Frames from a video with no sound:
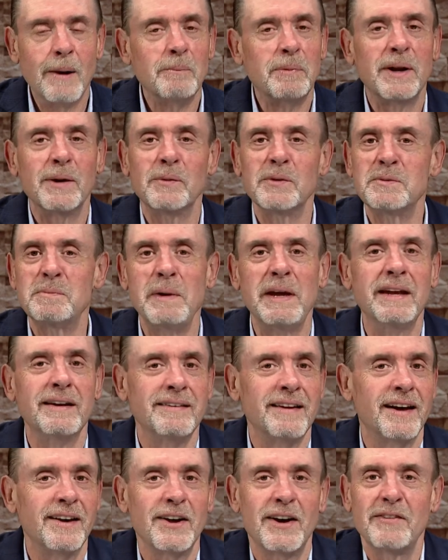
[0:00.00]
but it was being
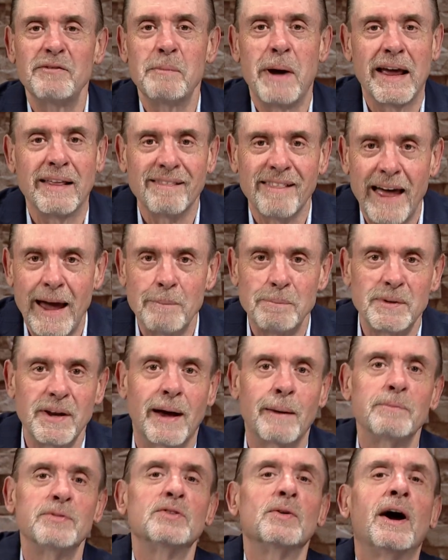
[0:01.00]
done off my
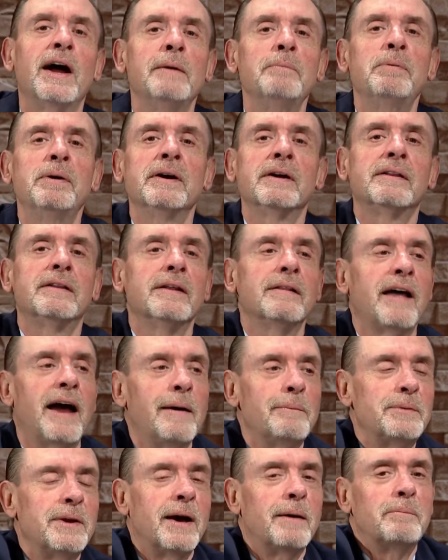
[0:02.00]
laptop. So I'd pick the
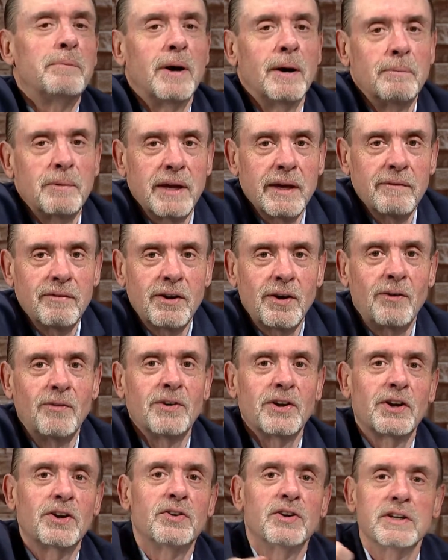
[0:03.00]
laptop up, give it over
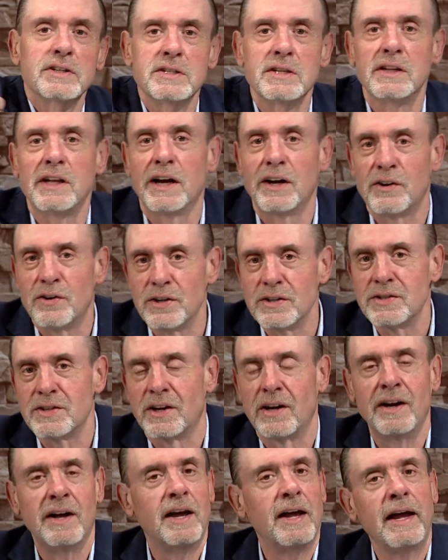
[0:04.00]
to Chris, and then Chris
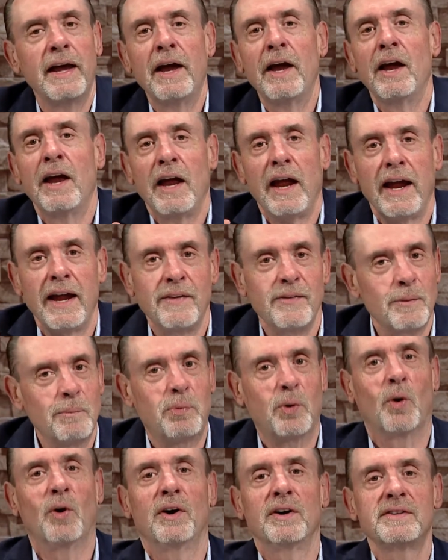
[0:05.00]
could and the
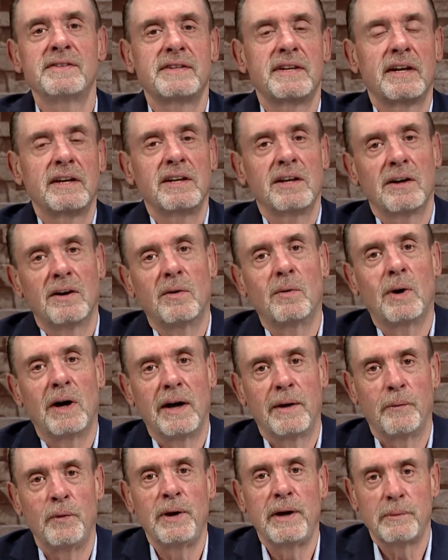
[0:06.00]
board said, you know
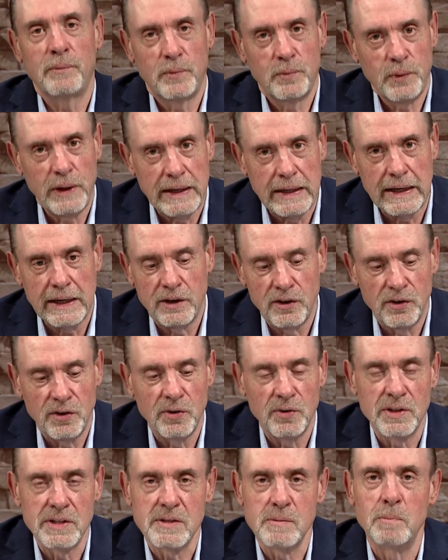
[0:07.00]
what, we, we need to
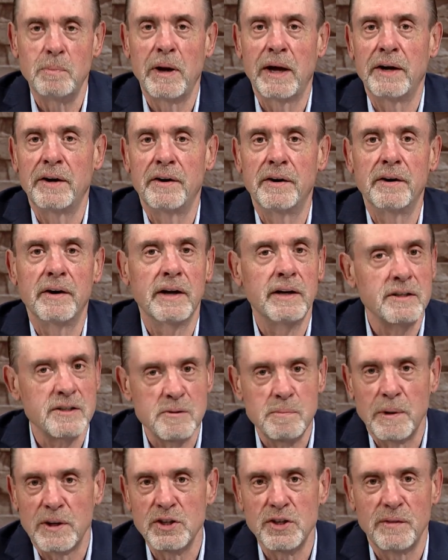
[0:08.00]
do this better, and
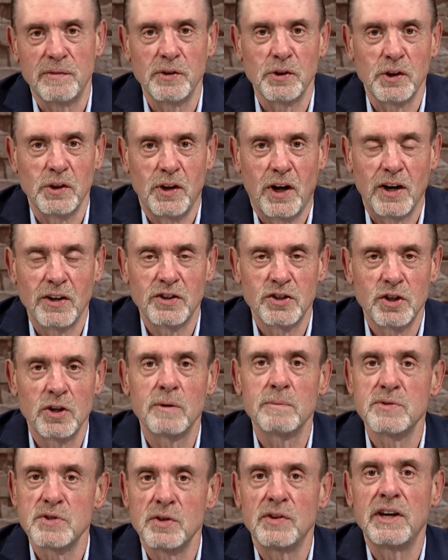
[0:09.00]
especially for the long
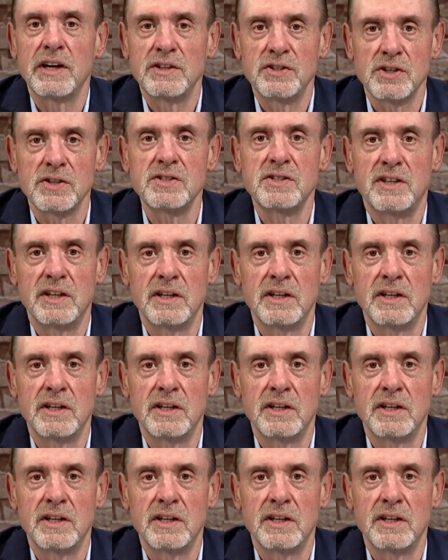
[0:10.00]
term. So they just